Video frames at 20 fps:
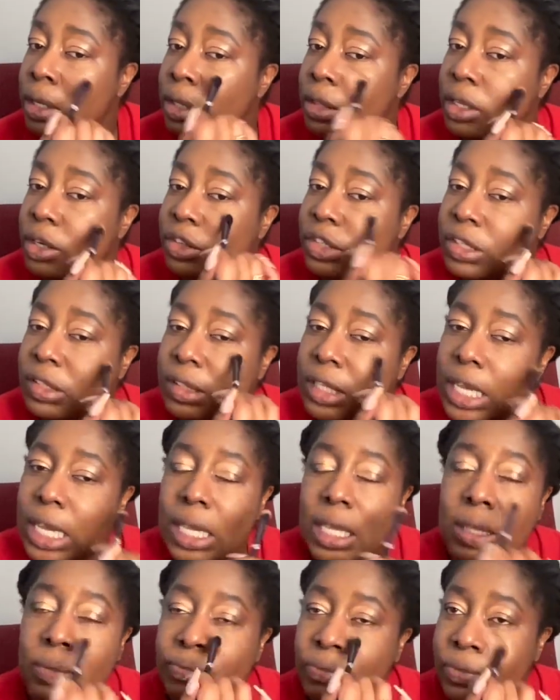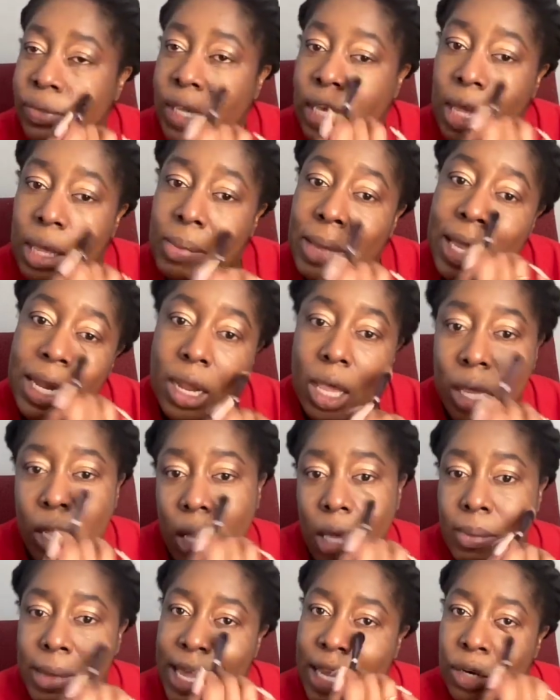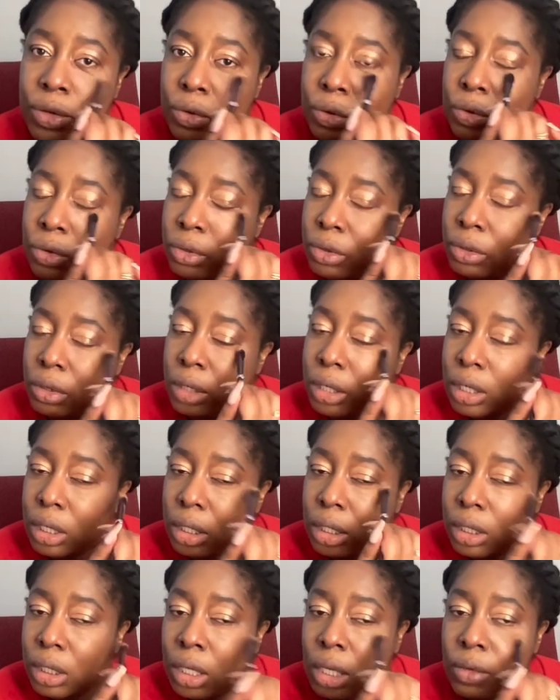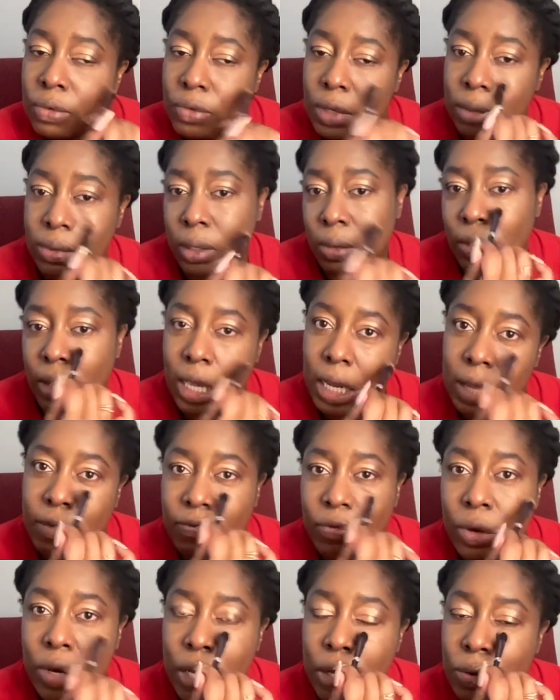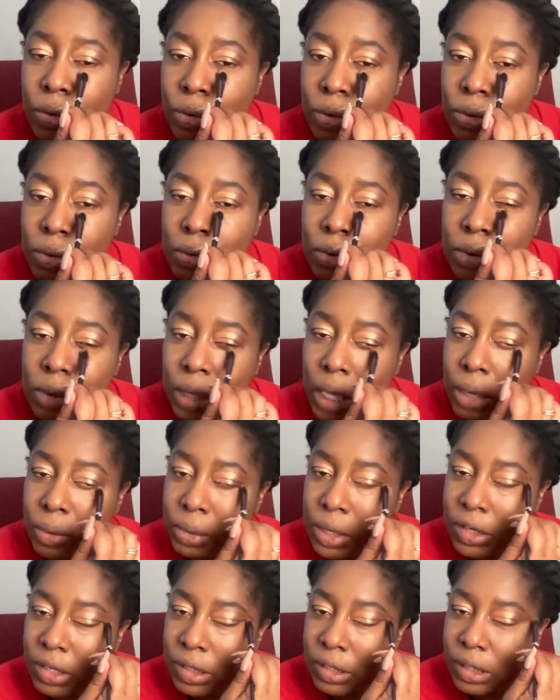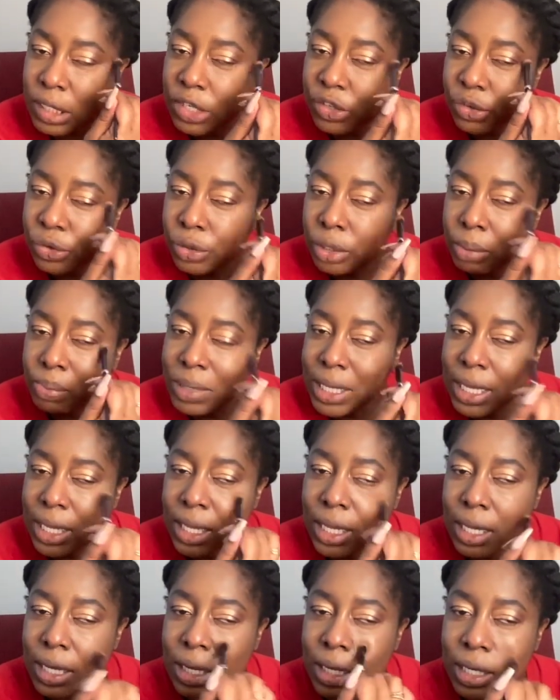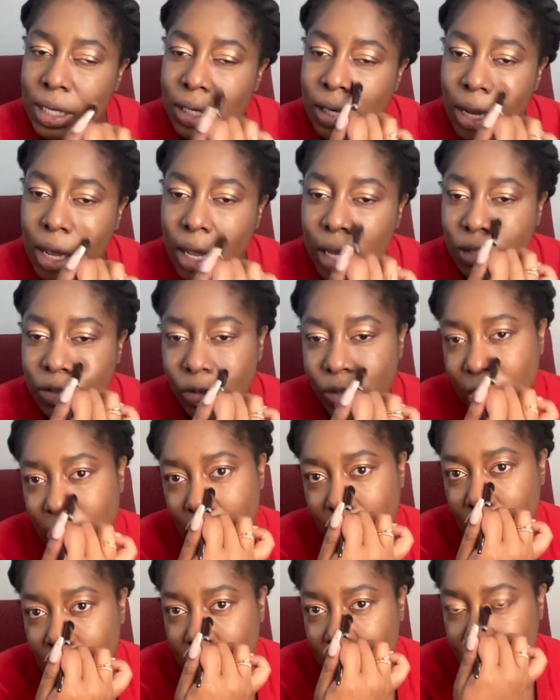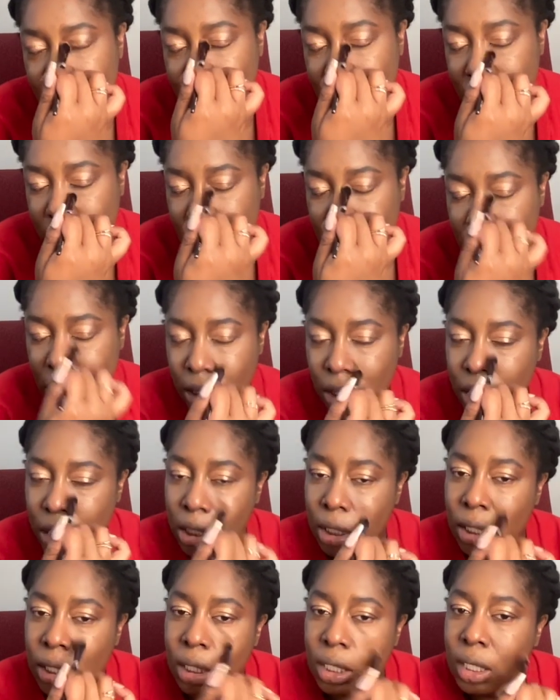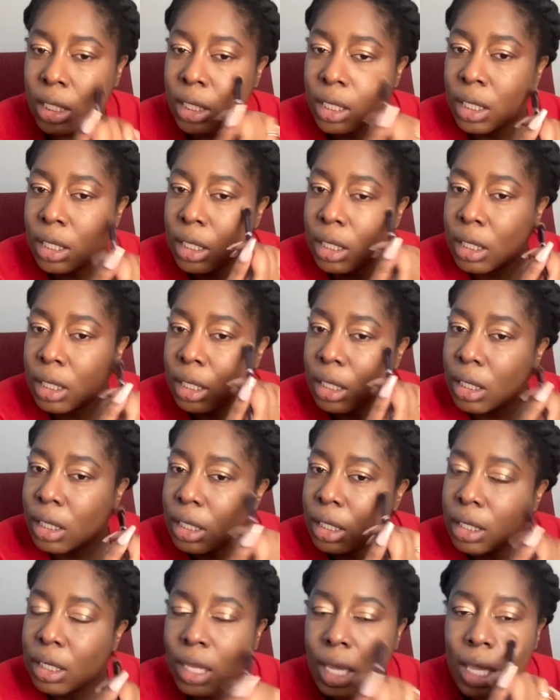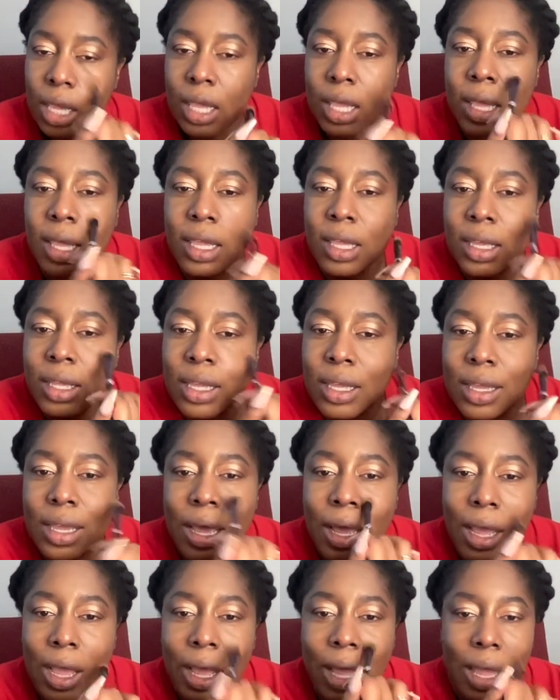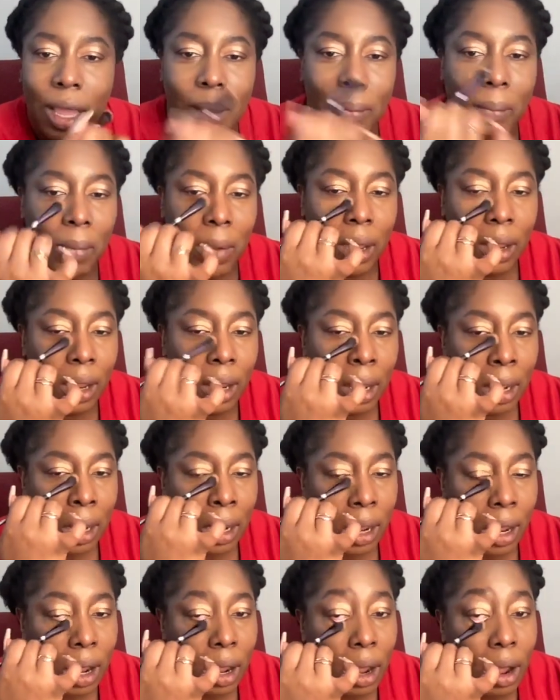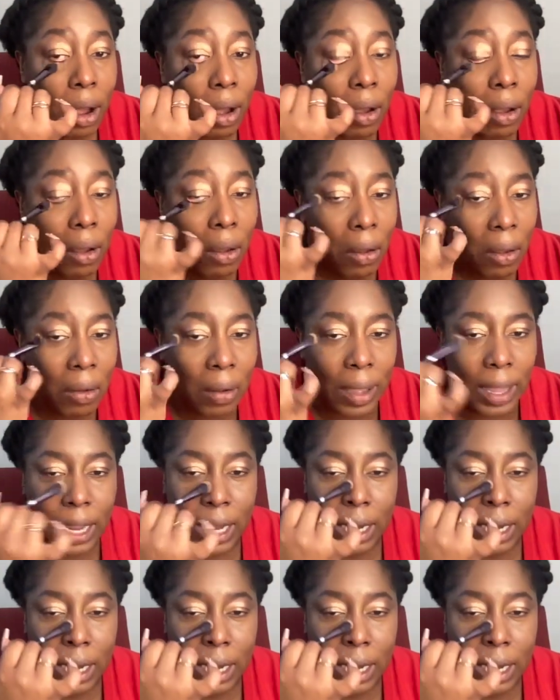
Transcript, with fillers: They're just like, come and knock on my door. We've been waiting for you. Like, we just need you to be a doctor, thanks. Like, come on.